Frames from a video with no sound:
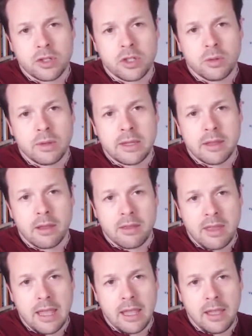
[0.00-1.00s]
doing the
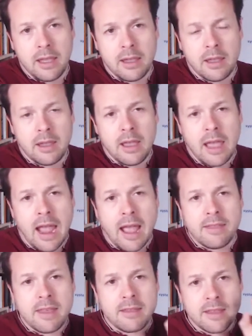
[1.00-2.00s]
thing,
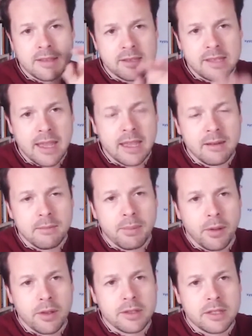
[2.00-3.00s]
and then the second
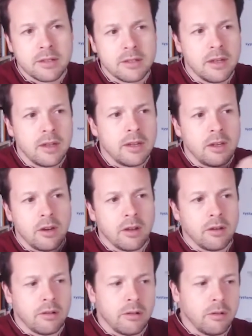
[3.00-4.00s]
person, you
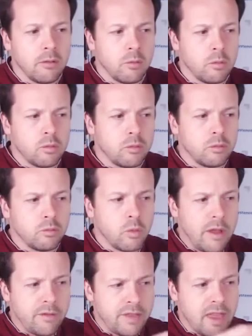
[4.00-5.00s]
know,
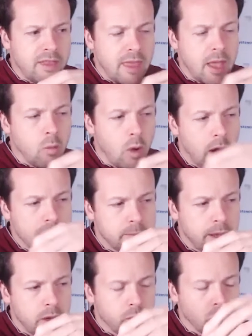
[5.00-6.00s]
if they're there while it's
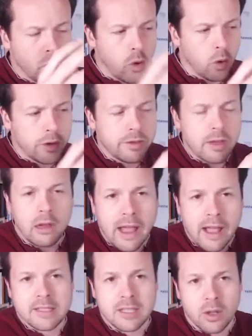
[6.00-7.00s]
being recorded, they'll
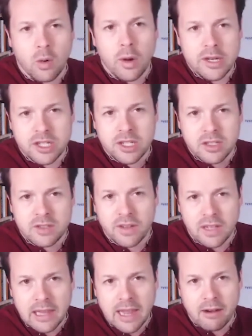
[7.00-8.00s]
ask the questions for
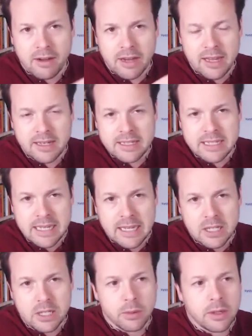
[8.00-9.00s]
clarity and dig
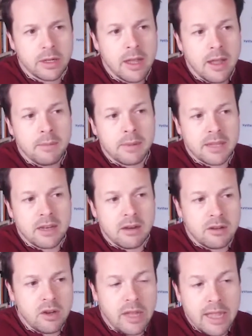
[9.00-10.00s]
into it. But then
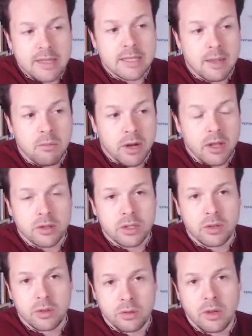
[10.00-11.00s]
you get someone else who